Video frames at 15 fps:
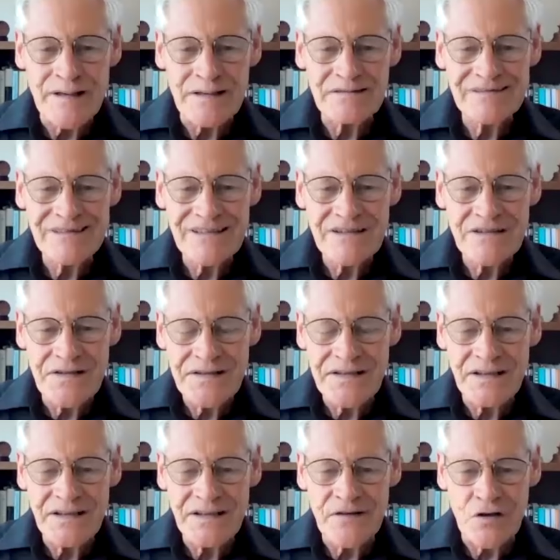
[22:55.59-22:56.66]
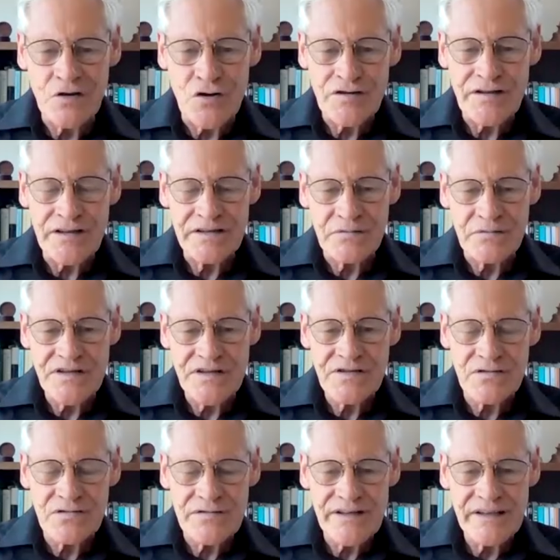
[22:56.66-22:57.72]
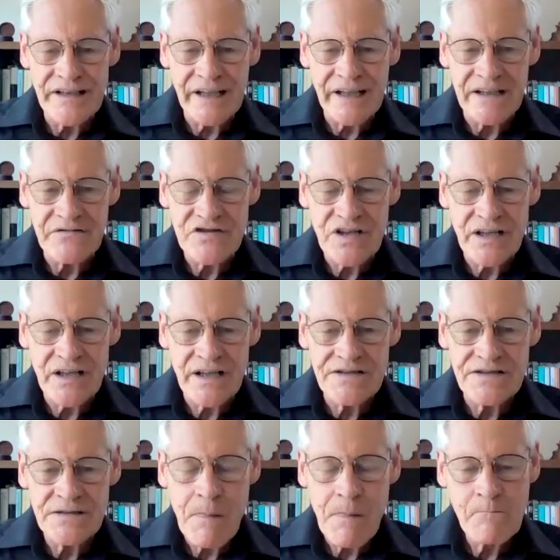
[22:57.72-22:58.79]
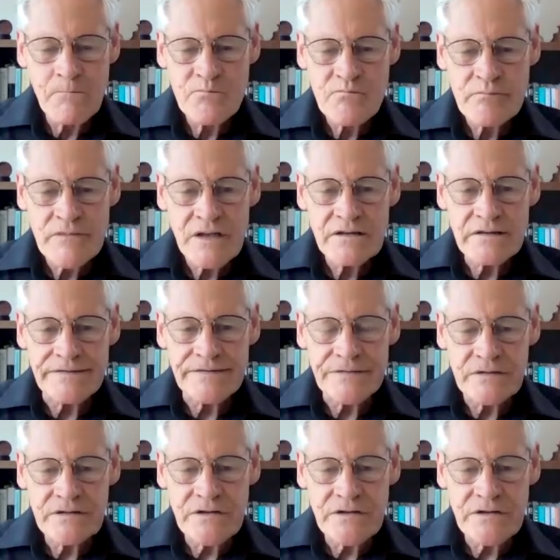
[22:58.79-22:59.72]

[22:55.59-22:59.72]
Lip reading: but using it for cooking to restore the negative charge to